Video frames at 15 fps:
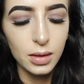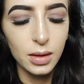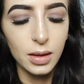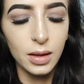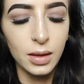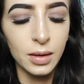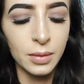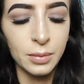
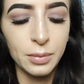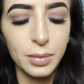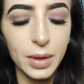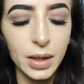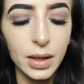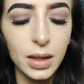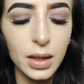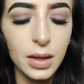
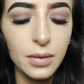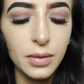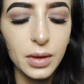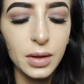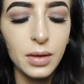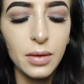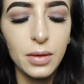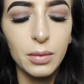But
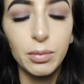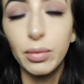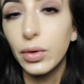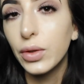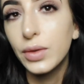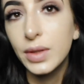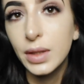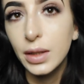even the
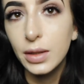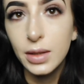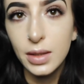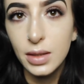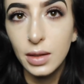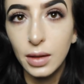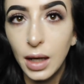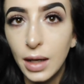bruising
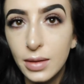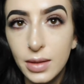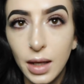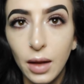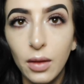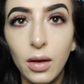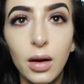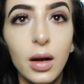doesn't last
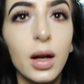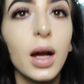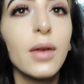that long.